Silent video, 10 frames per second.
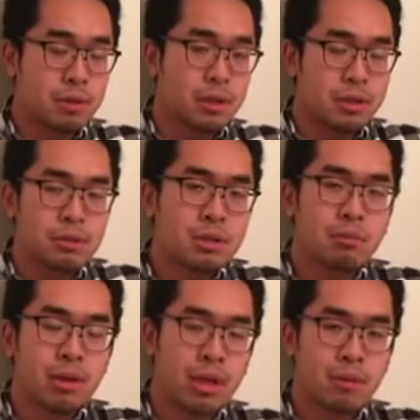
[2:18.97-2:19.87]
which are used to
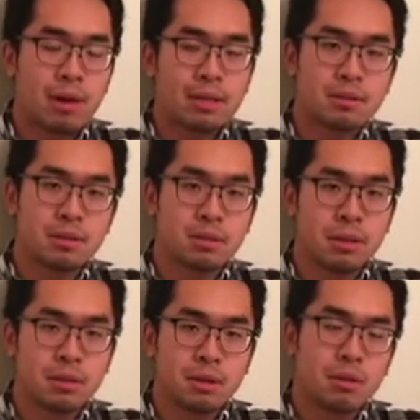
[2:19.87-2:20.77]
play brass
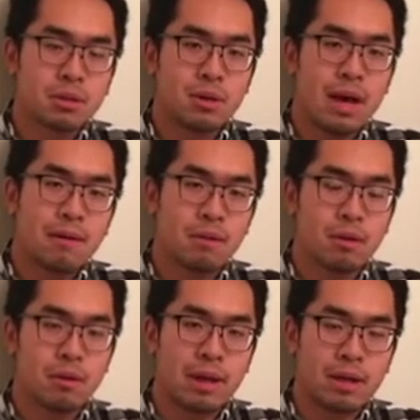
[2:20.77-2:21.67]
instruments, also have
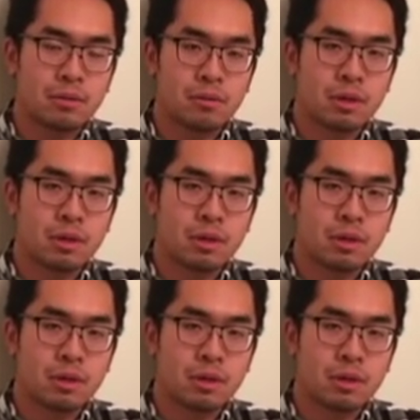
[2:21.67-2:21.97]
their own natural